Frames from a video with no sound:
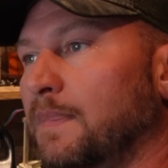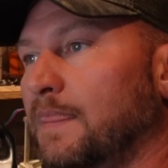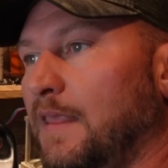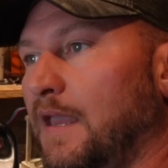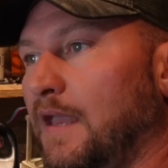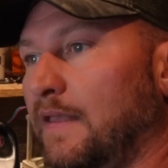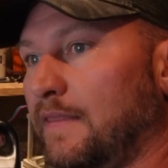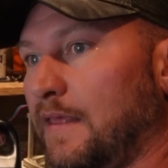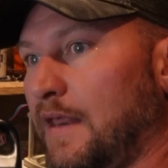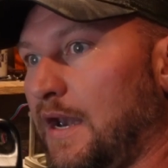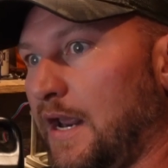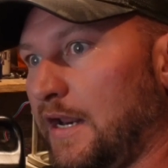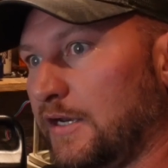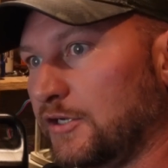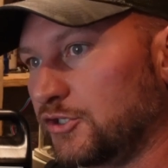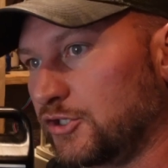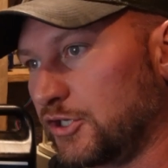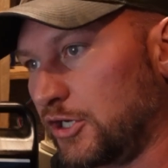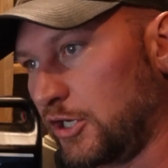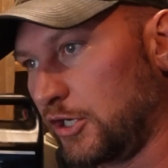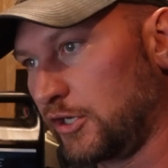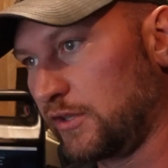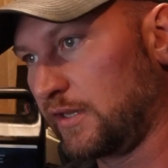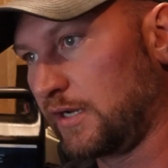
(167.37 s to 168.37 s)
and then I'd
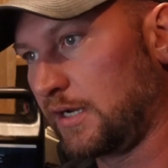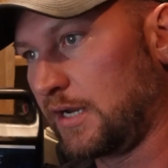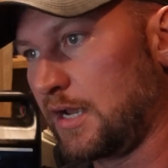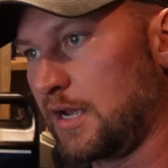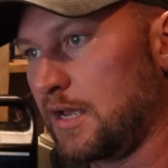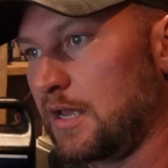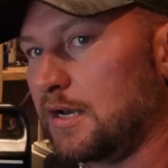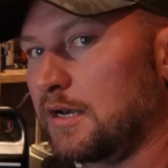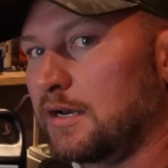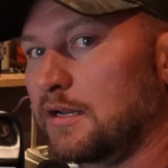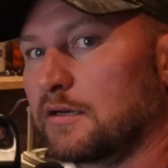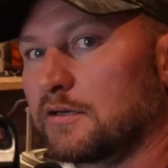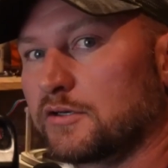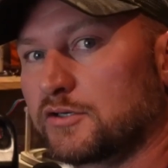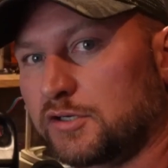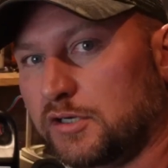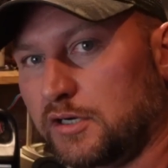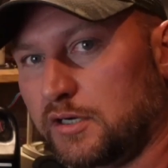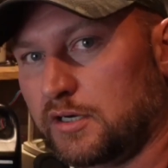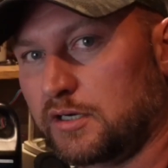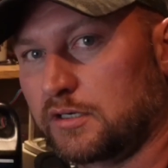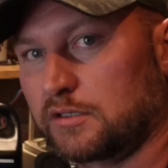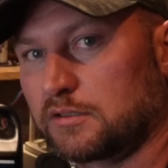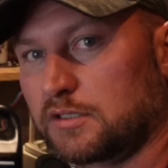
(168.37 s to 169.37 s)
turn the gun and
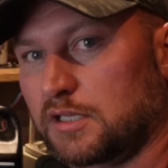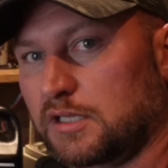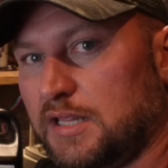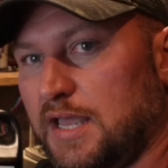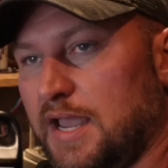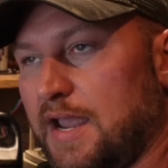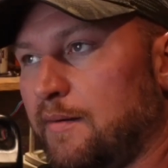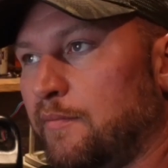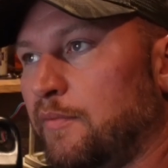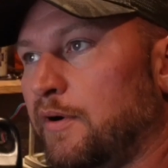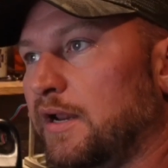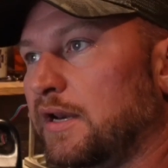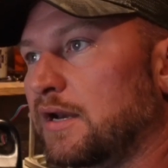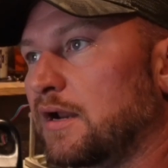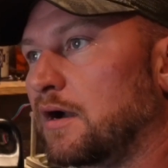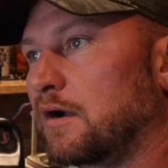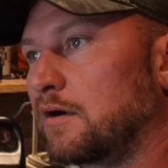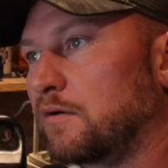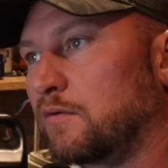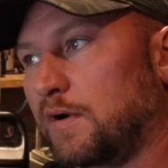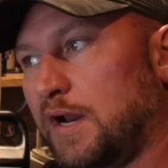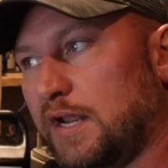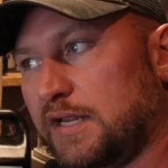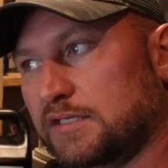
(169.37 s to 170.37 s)
turn the lab
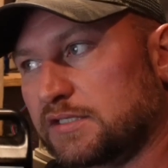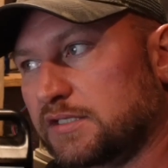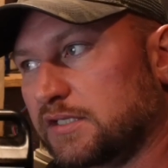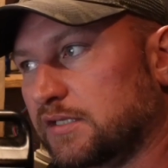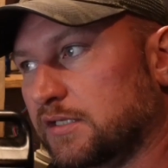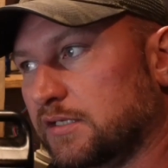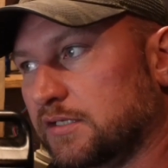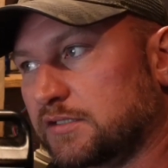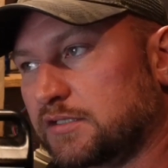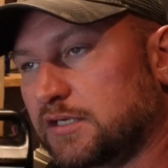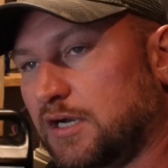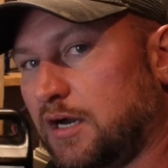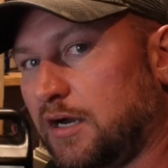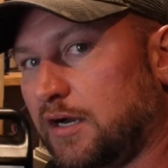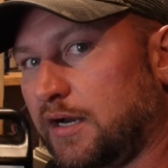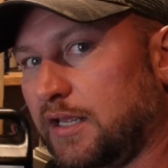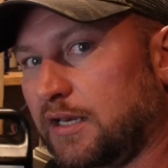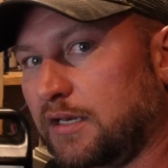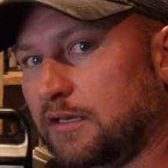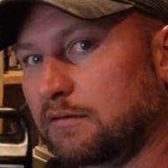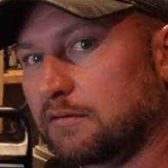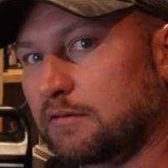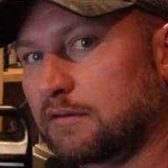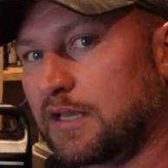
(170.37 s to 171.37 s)
radar right to the
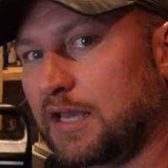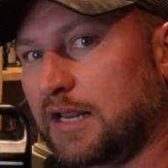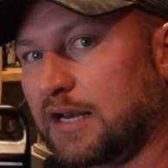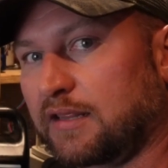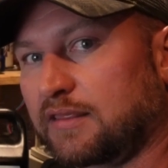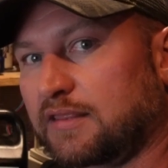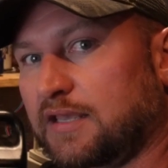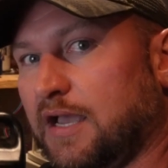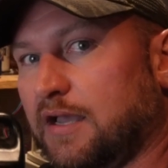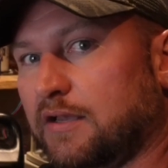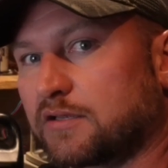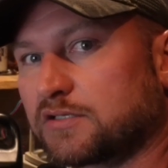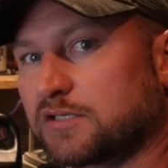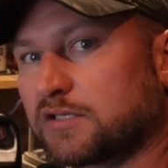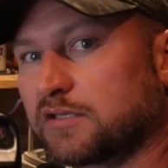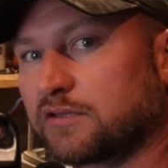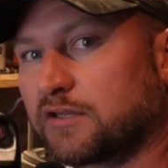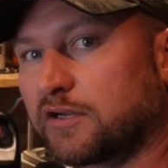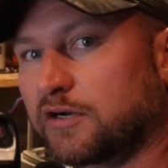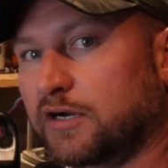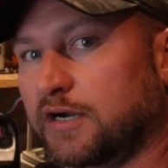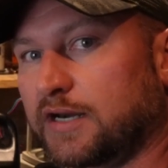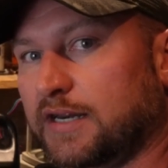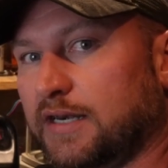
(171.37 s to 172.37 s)
target at
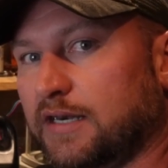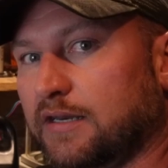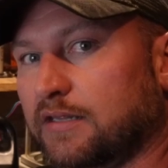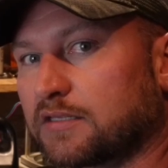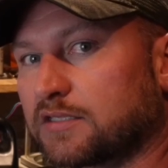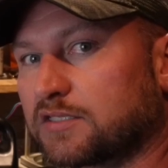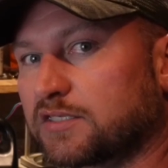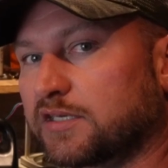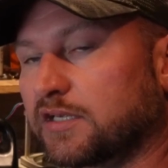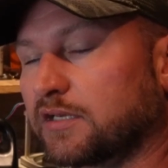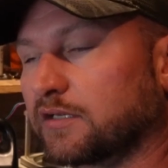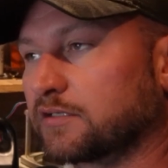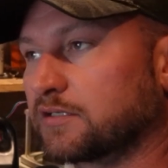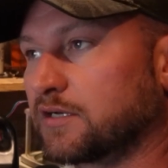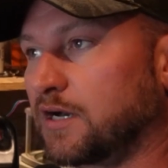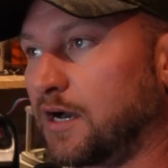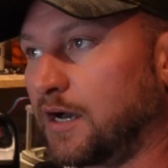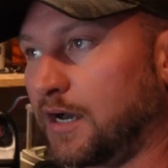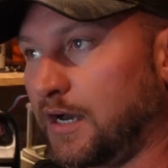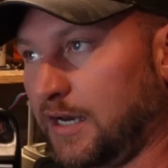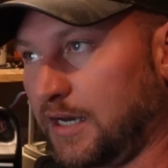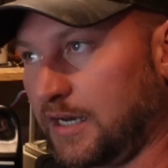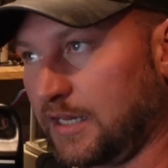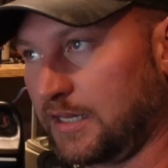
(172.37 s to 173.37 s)
1030 to the steel
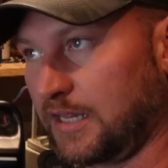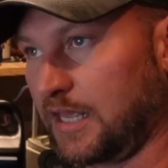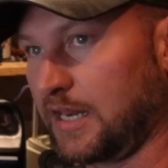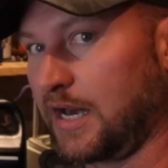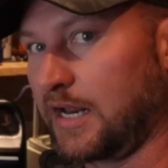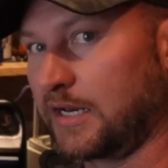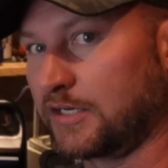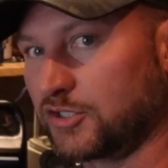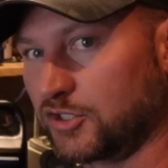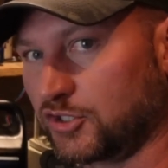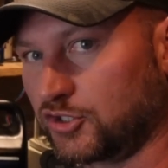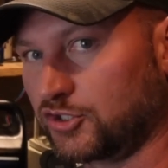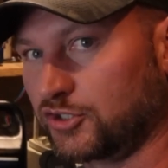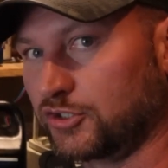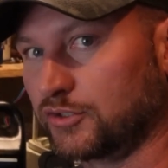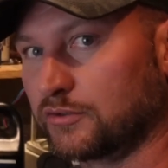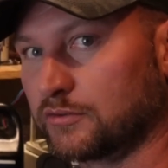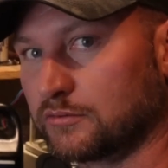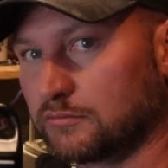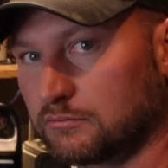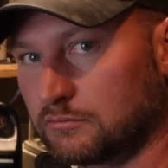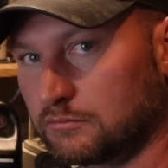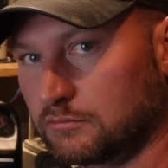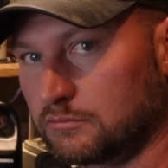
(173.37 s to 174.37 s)
target, and then I'd just
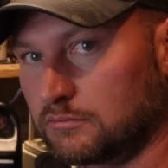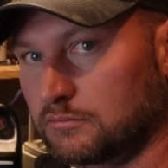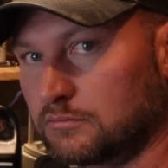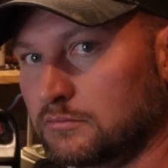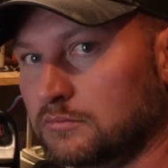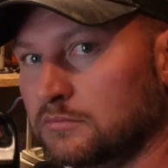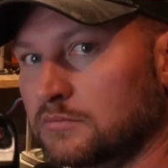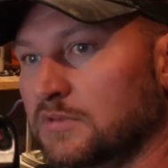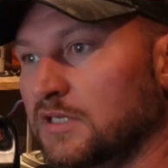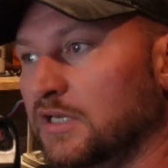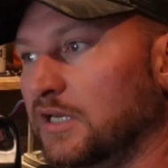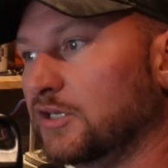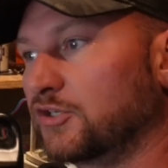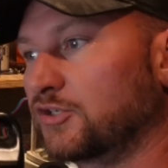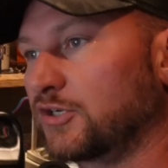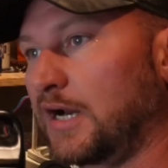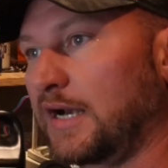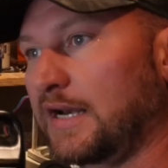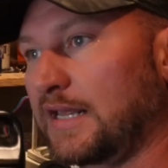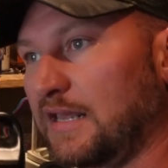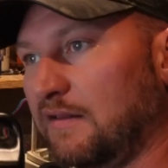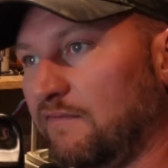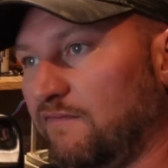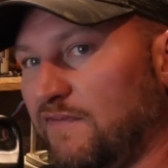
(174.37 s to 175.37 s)
shoot and try
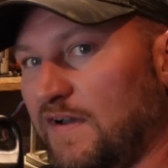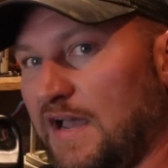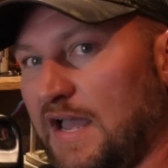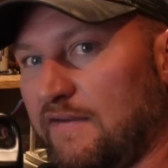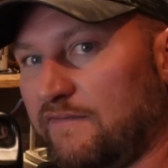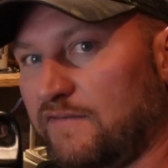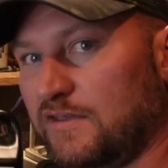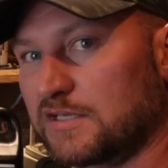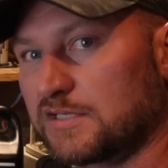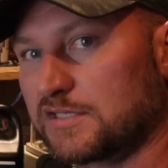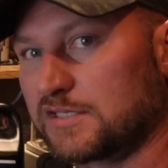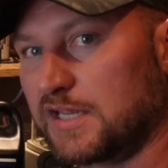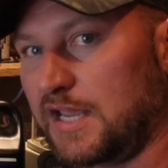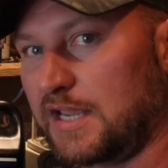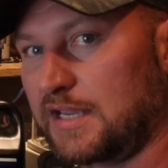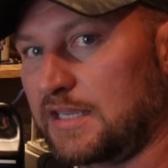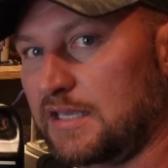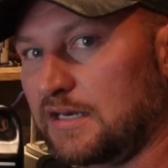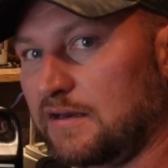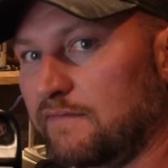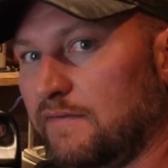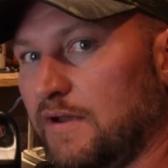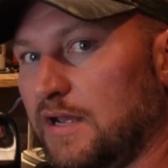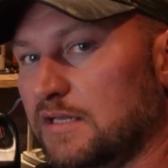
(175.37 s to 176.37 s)
to get 5
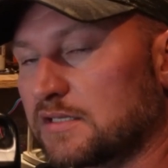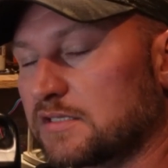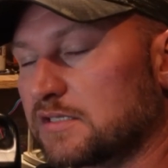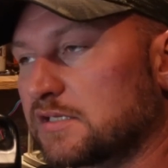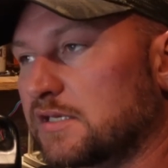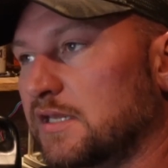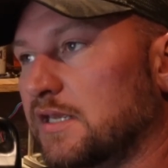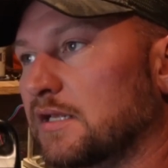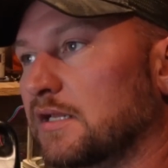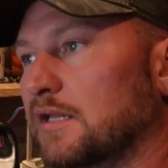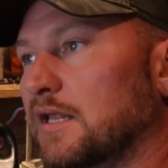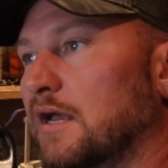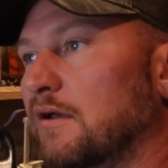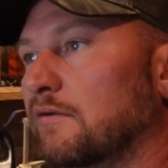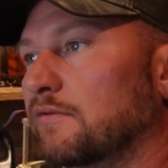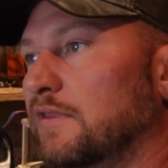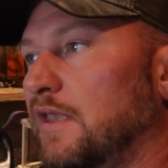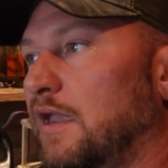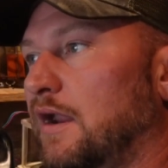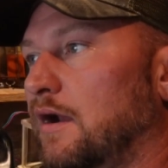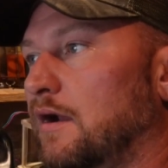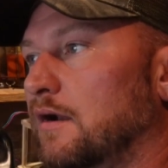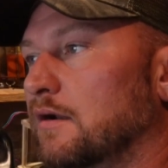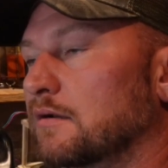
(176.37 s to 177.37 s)
consecutive on steel out
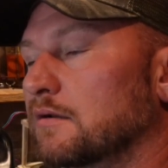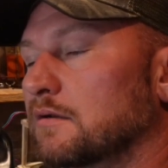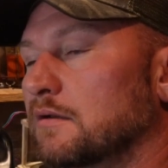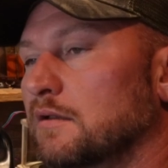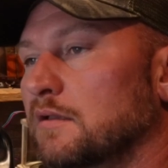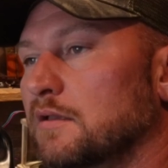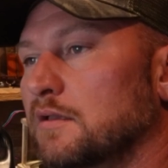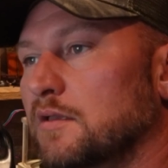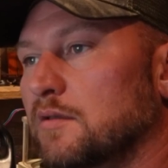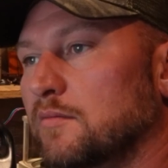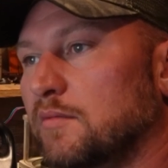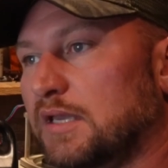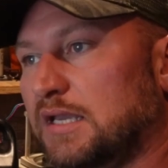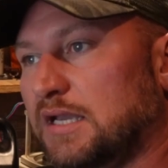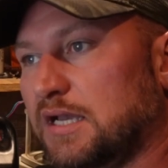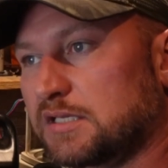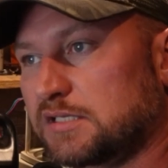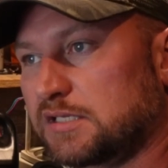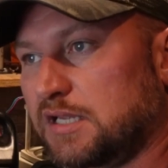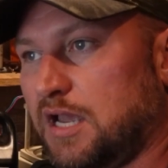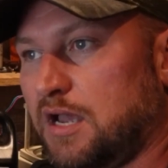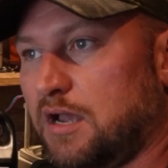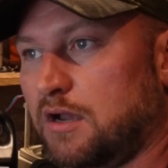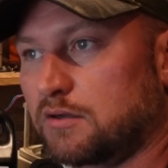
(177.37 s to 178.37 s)
there.
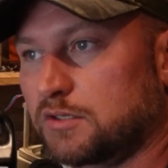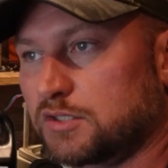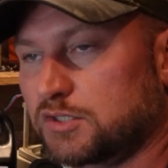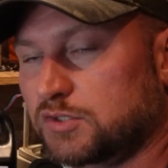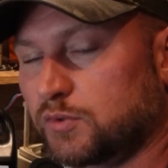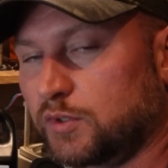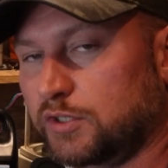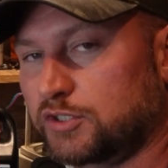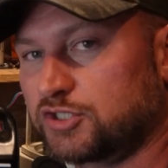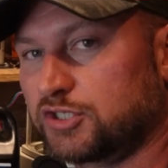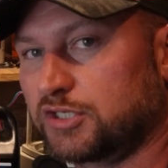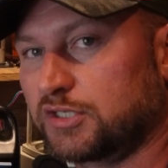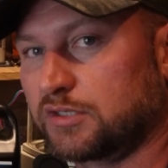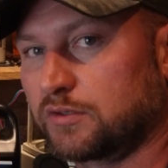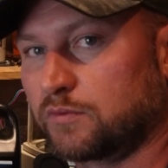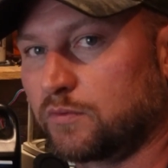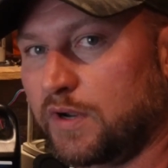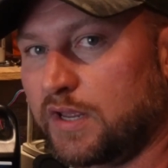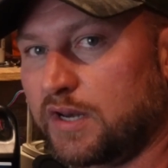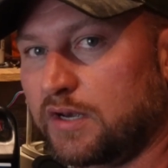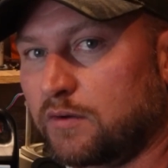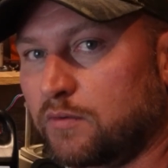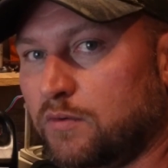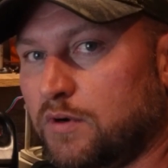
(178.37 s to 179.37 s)
Because of how switchy the
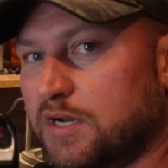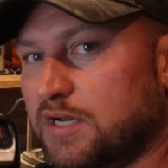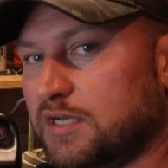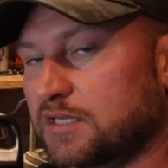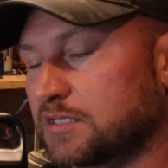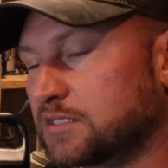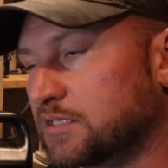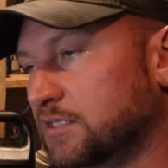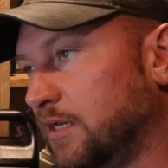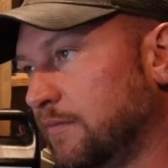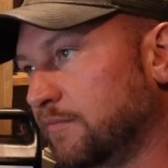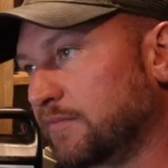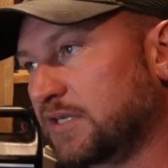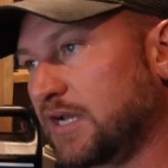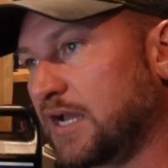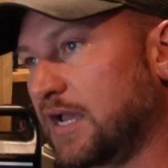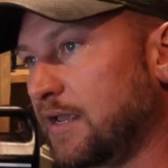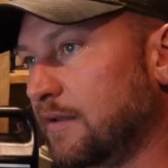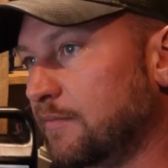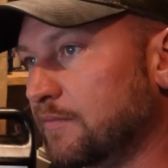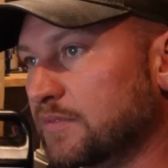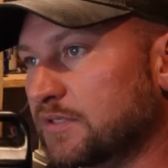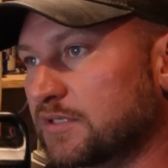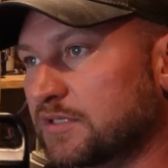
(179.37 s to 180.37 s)
wind was,
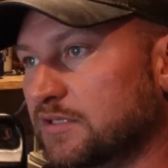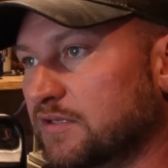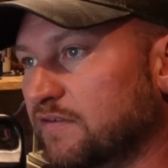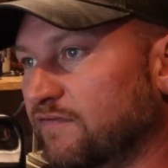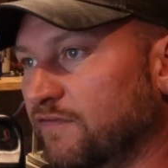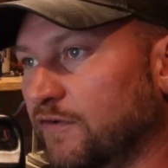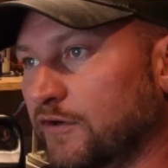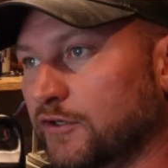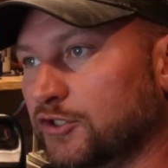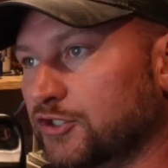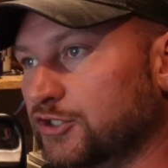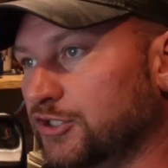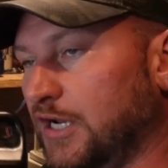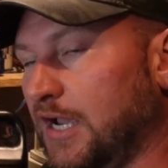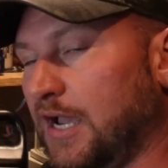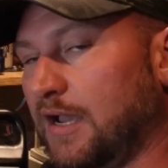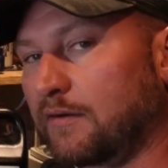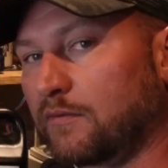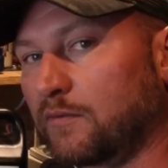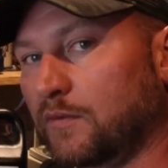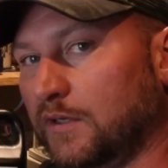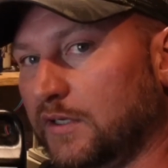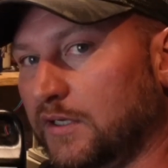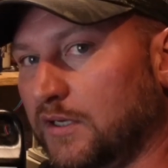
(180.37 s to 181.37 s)
sometimes the first
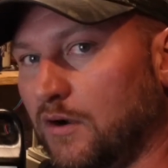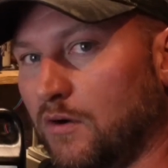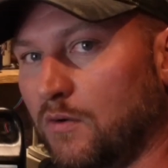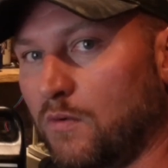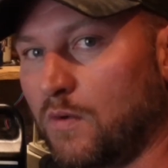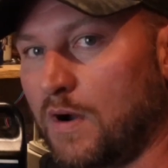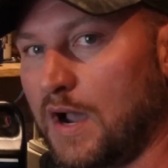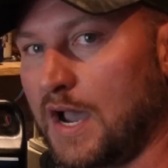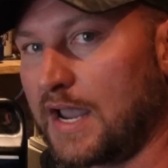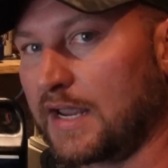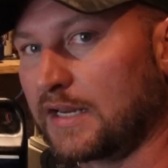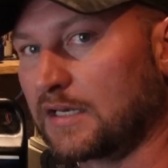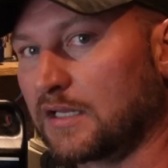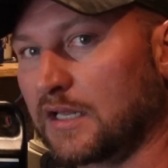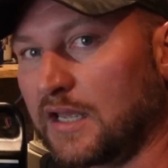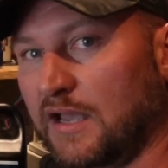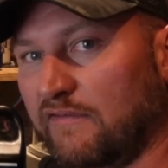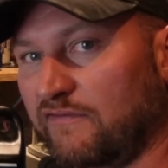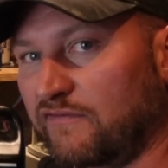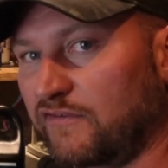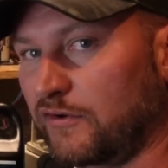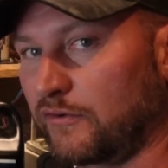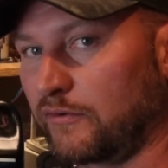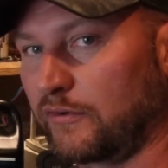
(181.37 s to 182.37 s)
shot would go wide left or